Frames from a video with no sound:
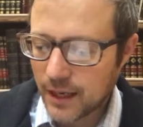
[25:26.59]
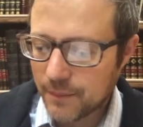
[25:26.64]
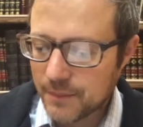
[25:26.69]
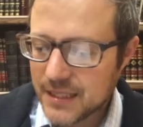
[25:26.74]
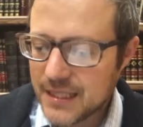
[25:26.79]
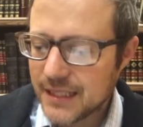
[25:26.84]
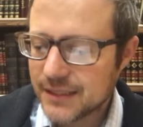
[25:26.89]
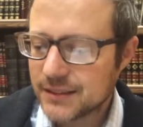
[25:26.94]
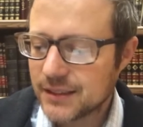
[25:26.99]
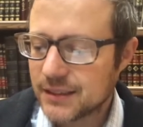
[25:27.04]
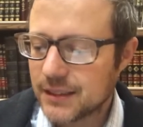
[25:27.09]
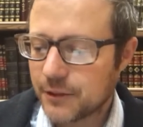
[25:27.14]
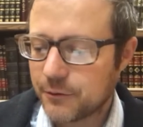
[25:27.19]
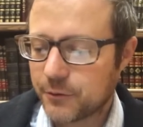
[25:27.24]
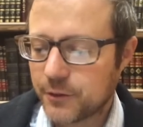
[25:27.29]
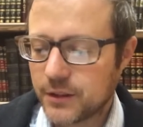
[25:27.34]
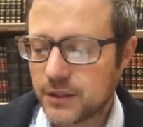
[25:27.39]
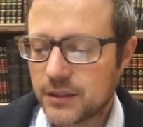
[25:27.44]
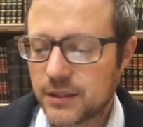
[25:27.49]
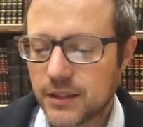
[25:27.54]
He has a
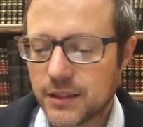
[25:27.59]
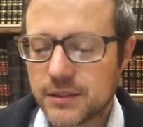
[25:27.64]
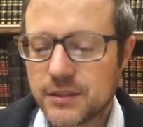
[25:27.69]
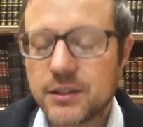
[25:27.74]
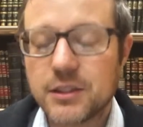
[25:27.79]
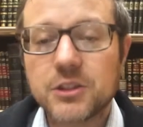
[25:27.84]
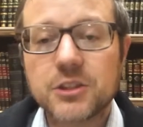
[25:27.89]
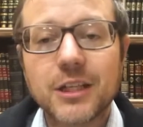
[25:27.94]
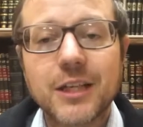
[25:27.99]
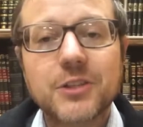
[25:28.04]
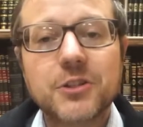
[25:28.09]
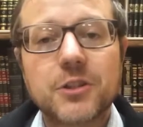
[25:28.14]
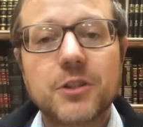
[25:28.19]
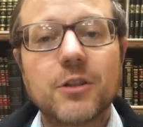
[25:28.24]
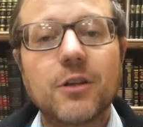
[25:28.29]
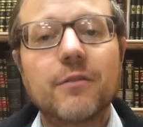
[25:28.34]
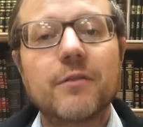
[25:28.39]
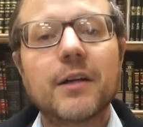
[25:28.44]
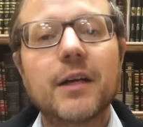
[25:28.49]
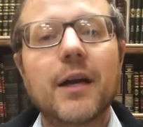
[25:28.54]
different suggestion
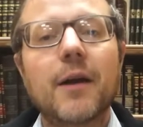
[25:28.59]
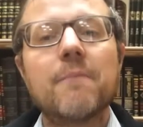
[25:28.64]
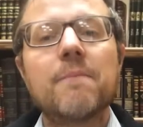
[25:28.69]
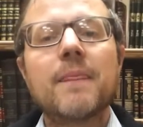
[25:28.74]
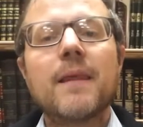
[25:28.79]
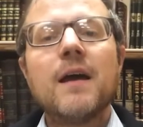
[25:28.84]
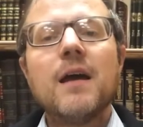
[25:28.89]
over here.